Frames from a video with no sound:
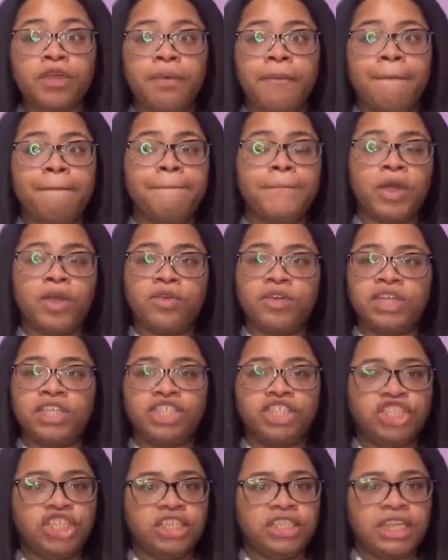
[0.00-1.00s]
burning
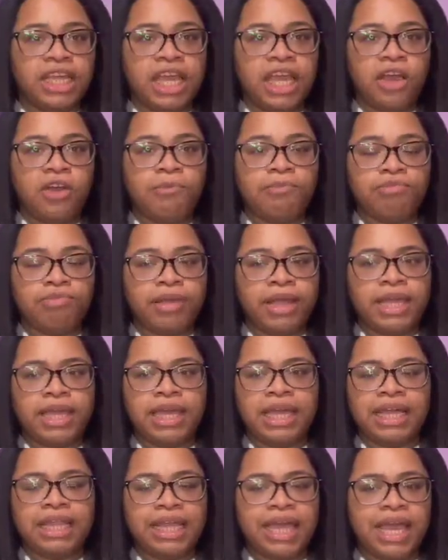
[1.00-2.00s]
shit down,
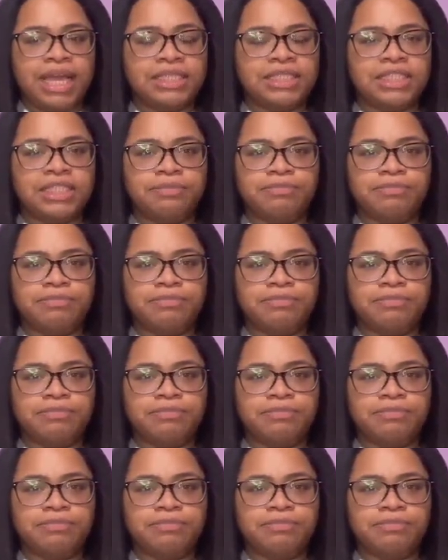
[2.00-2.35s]
breaking glasses,